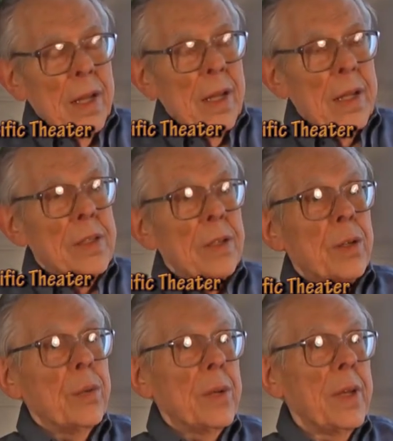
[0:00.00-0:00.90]
And
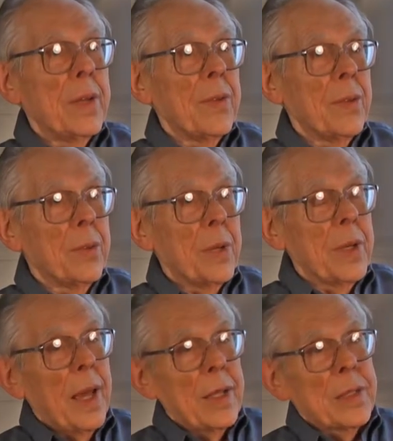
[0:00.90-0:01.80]
so
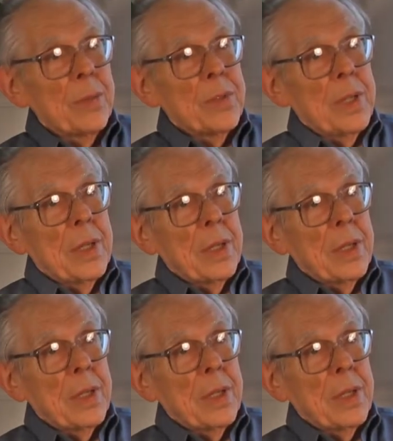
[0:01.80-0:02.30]
we had some